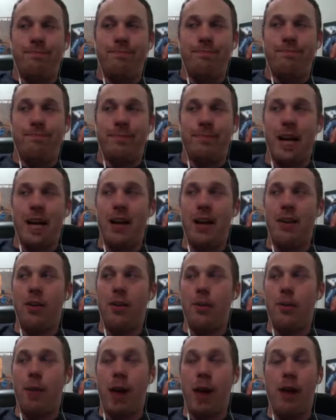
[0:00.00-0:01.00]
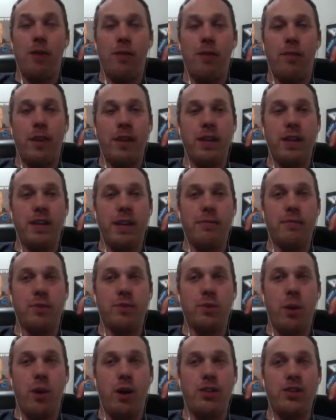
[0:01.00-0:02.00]
I don't know. I don't know if they just have him
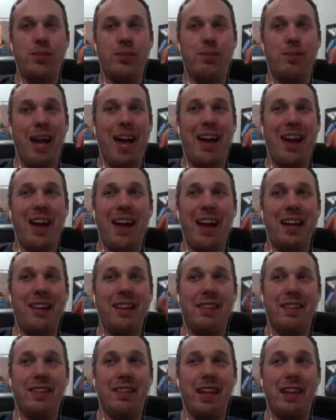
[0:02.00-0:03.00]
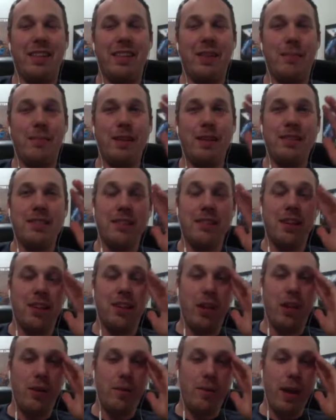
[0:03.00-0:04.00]
squash it, but I like the Miz is a
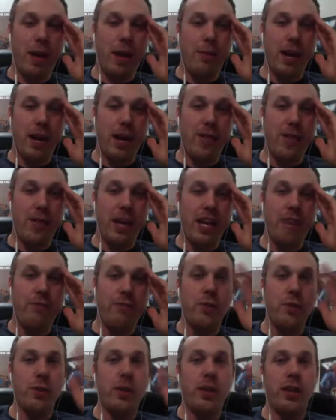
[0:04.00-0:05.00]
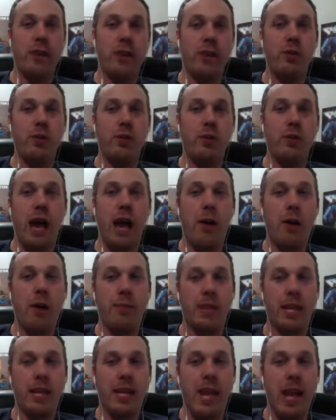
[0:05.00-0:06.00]
lot better, man. I think if you allow him
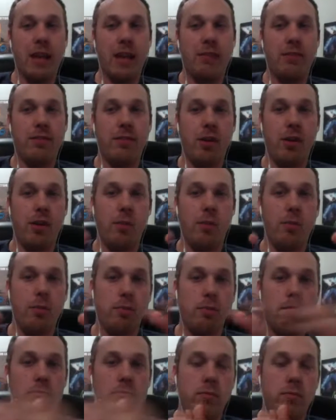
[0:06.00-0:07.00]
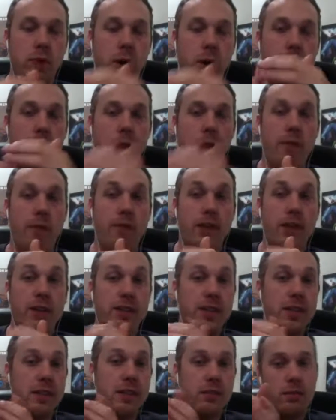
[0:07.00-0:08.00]
to get some offense
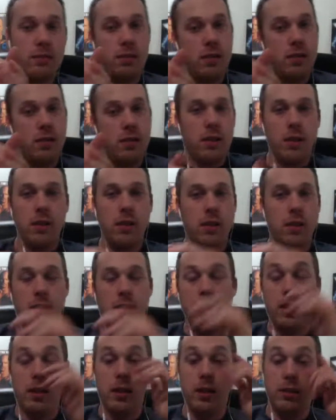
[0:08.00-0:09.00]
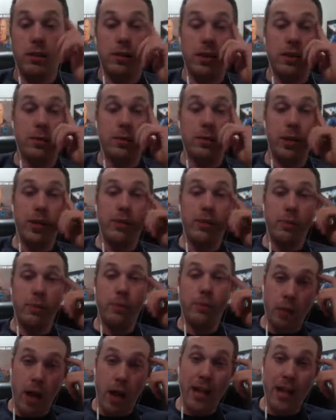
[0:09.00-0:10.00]
in, it's
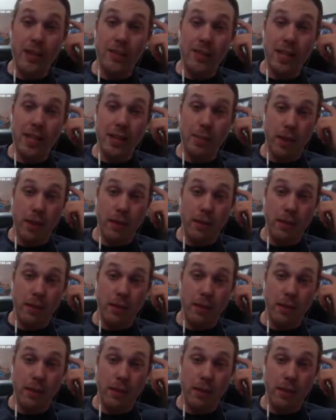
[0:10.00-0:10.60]
believable. I could see it, man.